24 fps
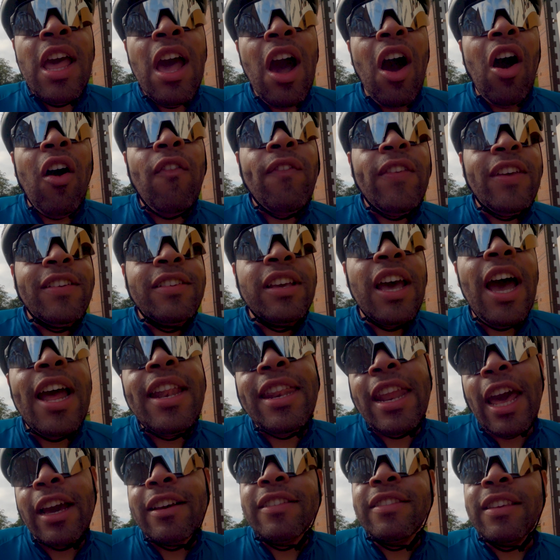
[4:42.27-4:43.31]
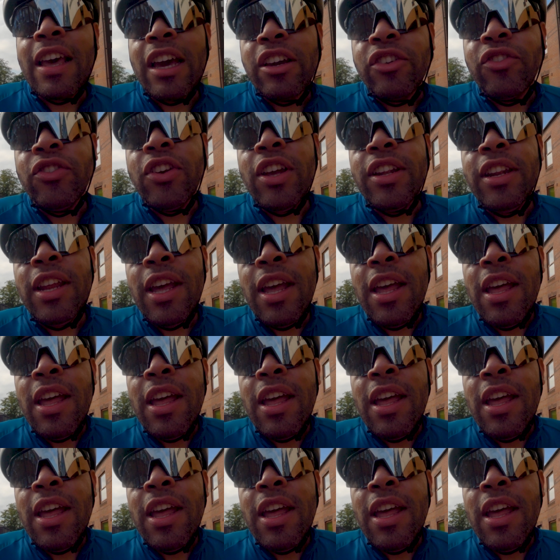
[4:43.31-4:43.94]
on this next section.